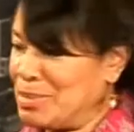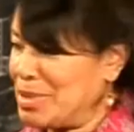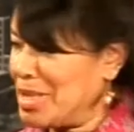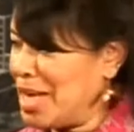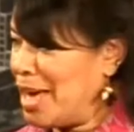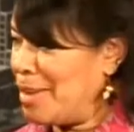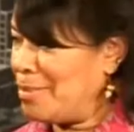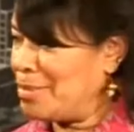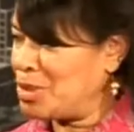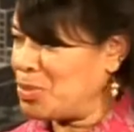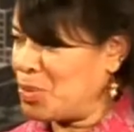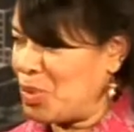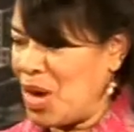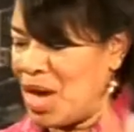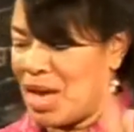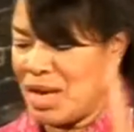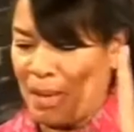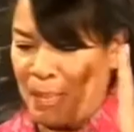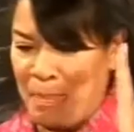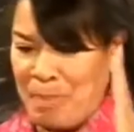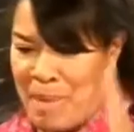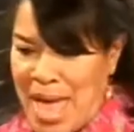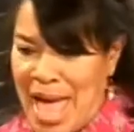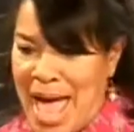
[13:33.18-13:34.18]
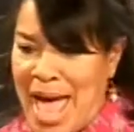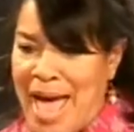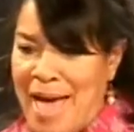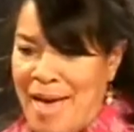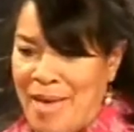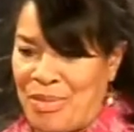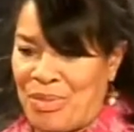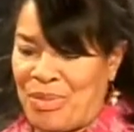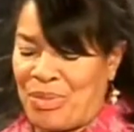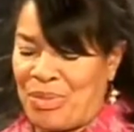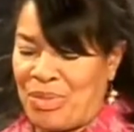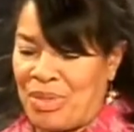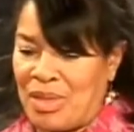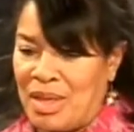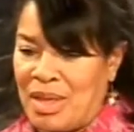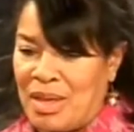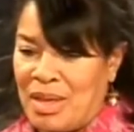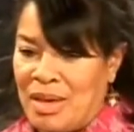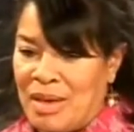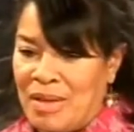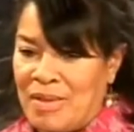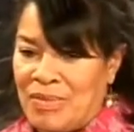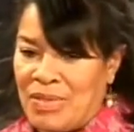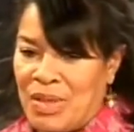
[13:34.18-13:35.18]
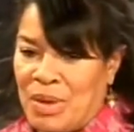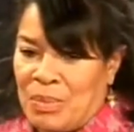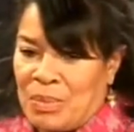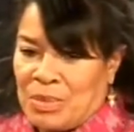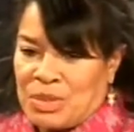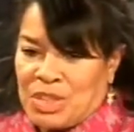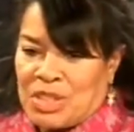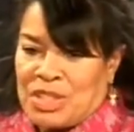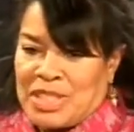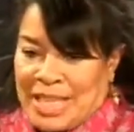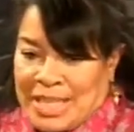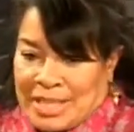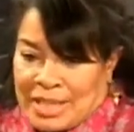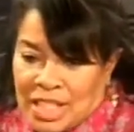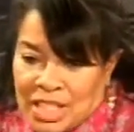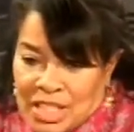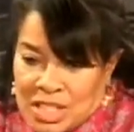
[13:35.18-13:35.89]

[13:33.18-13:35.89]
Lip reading: Sometimes we're on a path that we're just like,